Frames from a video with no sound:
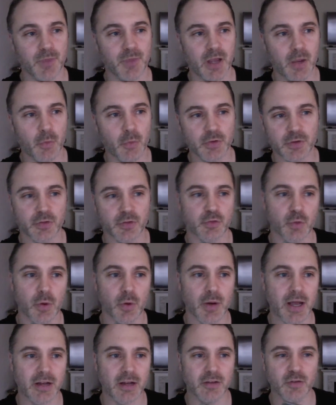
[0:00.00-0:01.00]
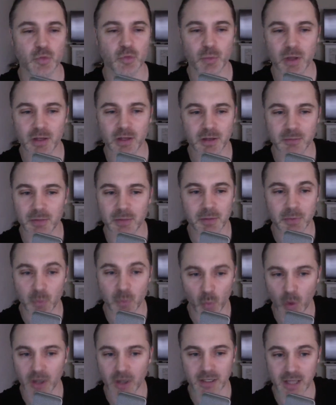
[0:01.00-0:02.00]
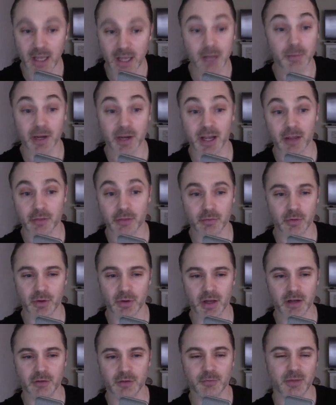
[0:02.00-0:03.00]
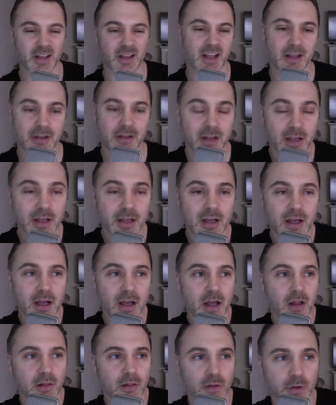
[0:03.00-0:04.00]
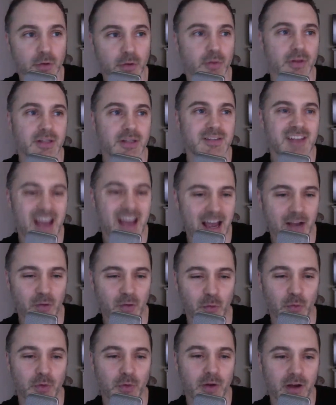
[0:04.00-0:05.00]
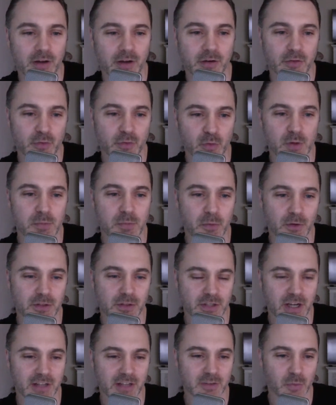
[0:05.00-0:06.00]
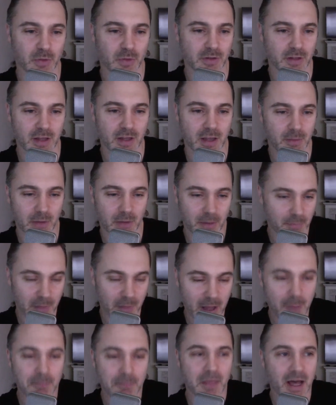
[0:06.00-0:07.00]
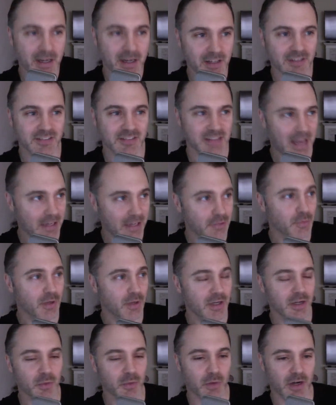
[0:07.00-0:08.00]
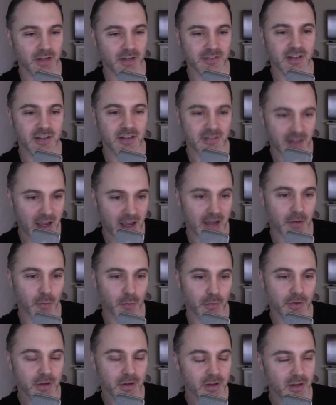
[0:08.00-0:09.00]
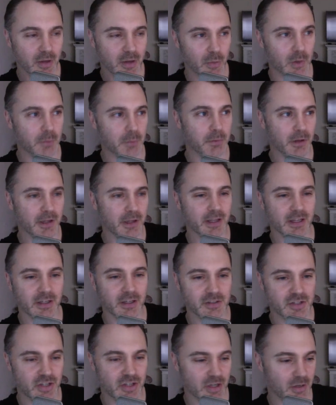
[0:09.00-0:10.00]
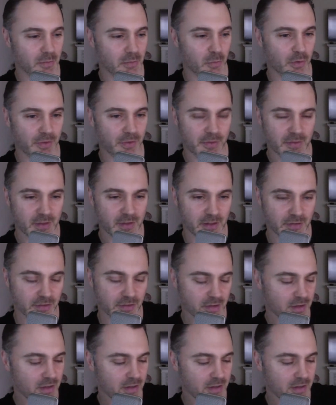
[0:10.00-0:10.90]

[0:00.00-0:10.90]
I wasn't thrown out of too many. Maybe one game I got thrown out of. I got literally tackled on a 3-point shot to win the game. I'm not exaggerating when I say tackled. We were playing in a gym with these